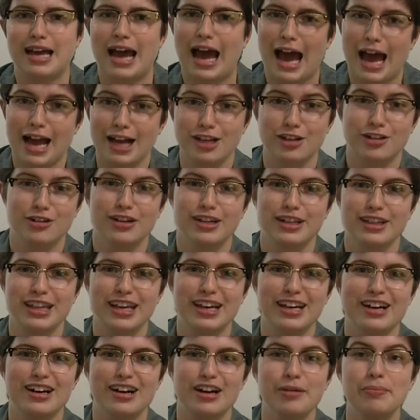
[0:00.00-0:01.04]
accurate
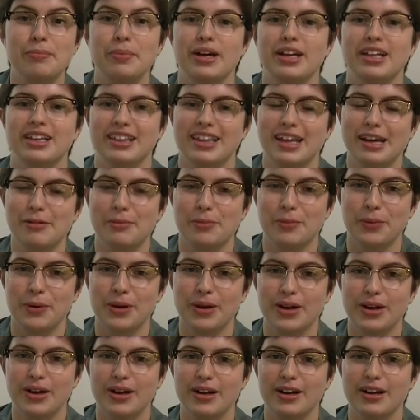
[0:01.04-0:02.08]
they are, but they
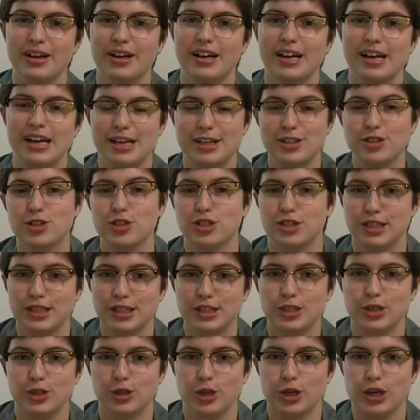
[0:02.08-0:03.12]
were
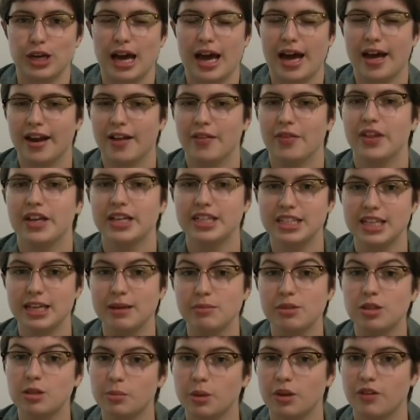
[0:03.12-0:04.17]
interesting to look at, and they
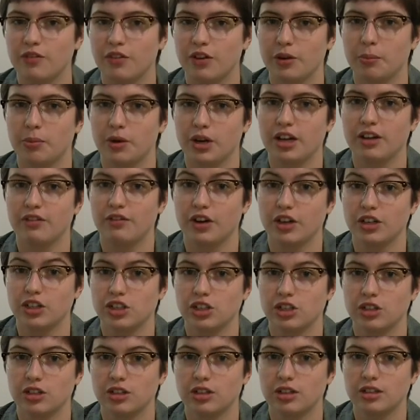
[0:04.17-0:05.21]
seem to be pretty
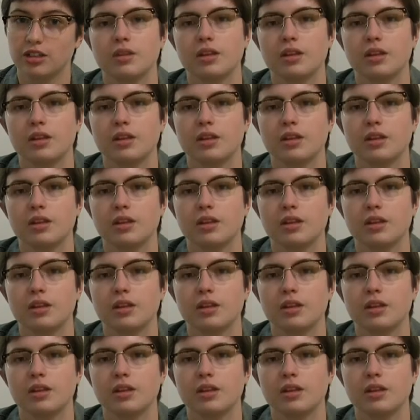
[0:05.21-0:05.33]
functional.